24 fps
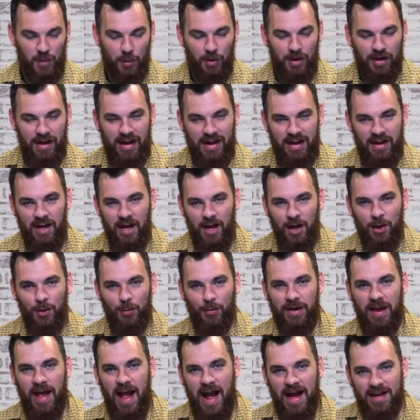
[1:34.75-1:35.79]
Well, hey,
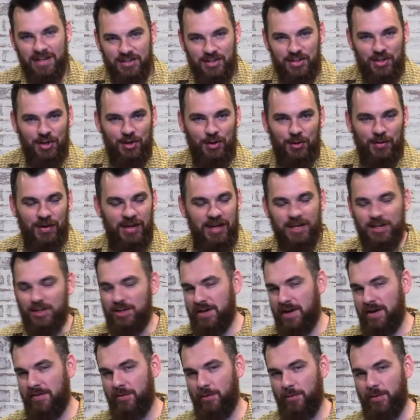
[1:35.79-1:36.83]
we ask you each
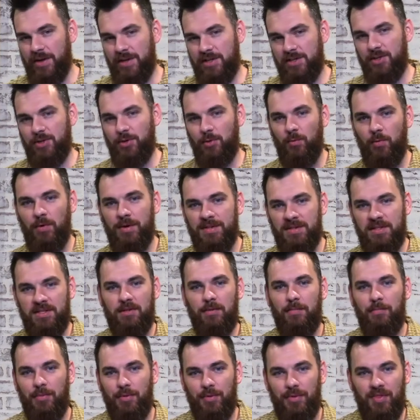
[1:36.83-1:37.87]
and every week to do one
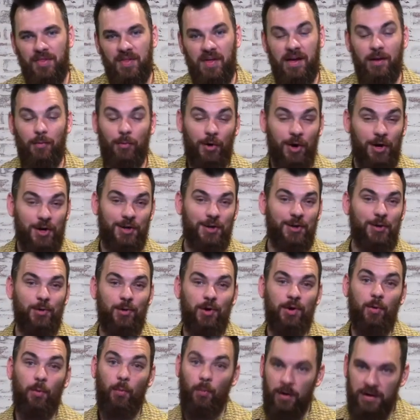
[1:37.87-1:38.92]
simple thing. We're going to do
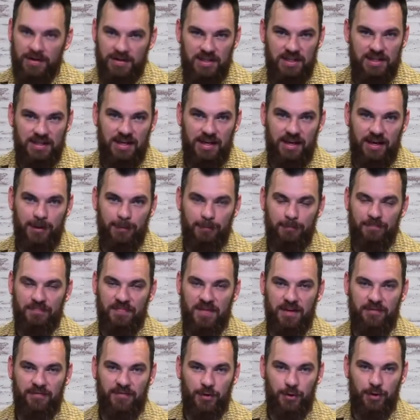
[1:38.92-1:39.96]
it once again.
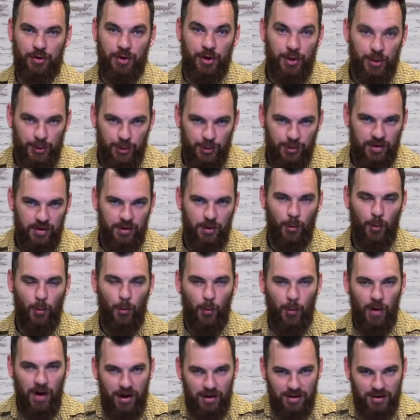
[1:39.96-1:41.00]
If you're new,
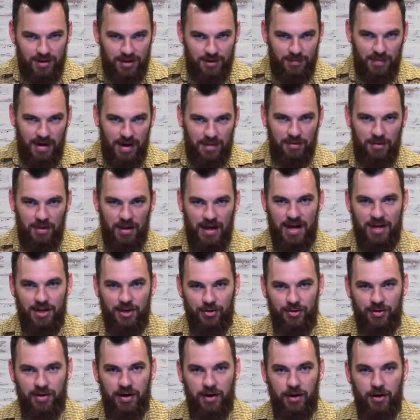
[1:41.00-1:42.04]
welcome. I'm glad
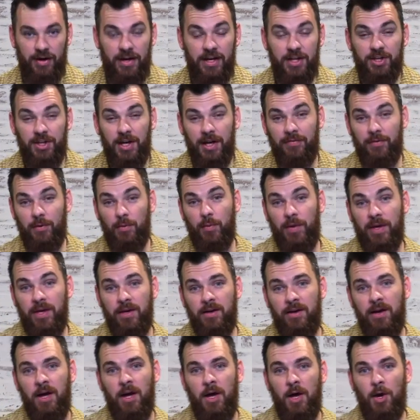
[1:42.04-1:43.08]
you're here. Each and every
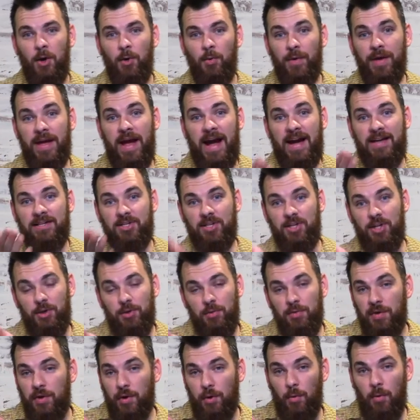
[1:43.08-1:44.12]
week, we ask
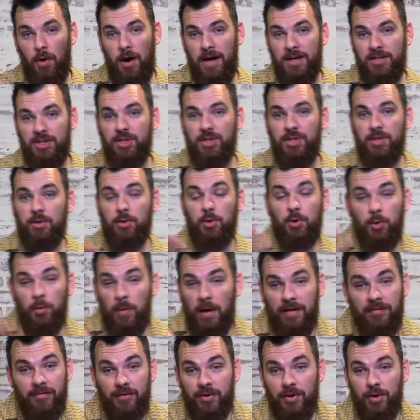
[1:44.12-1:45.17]
you that are watching,
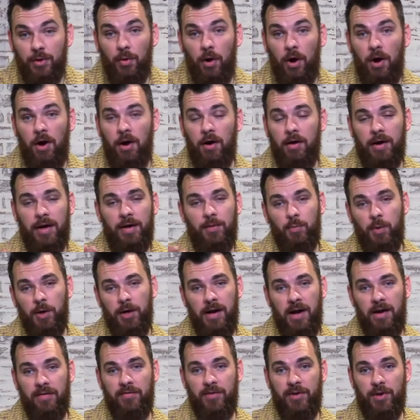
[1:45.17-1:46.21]
whoever you are and
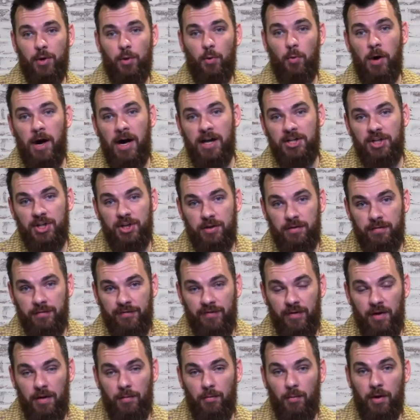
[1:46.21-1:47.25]
wherever you're watching
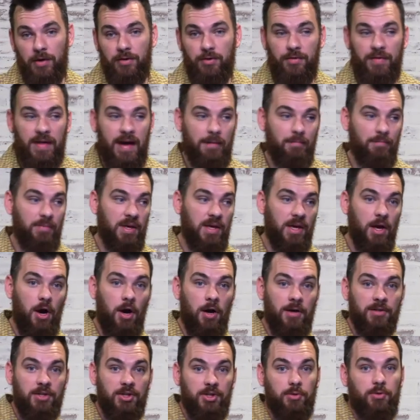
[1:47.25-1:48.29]
from, whether that be
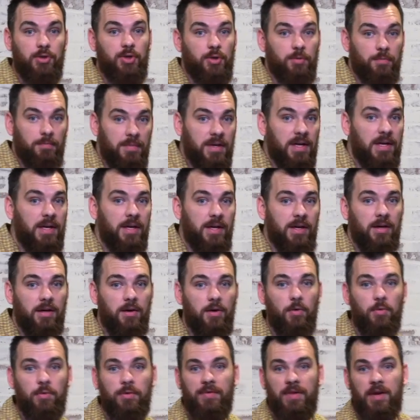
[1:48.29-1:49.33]
on social
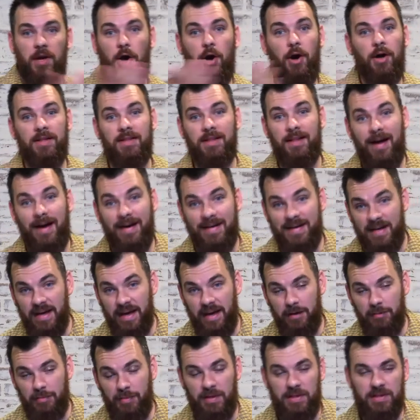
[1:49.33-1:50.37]
media or the online
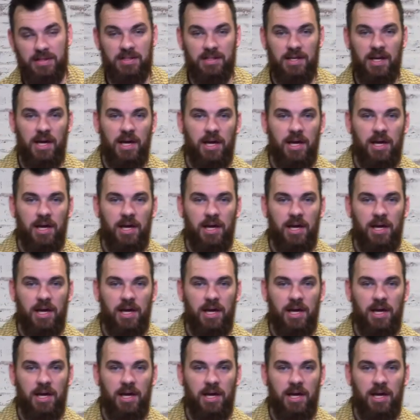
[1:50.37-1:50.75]
campus,